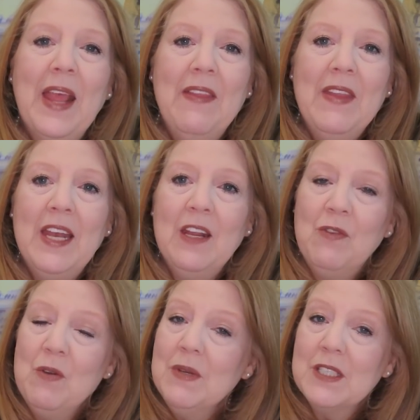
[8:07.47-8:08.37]
And then
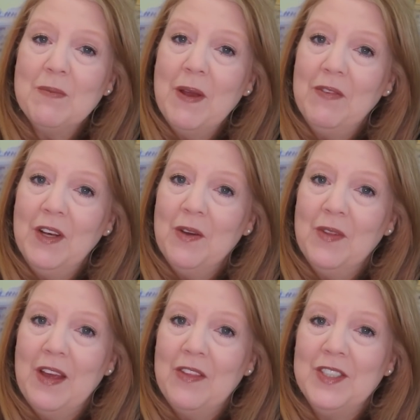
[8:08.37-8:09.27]
if you missed my video
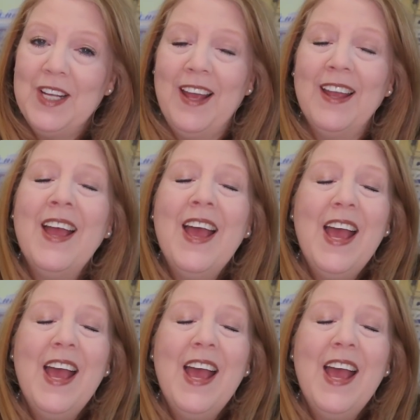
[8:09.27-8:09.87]
the other day,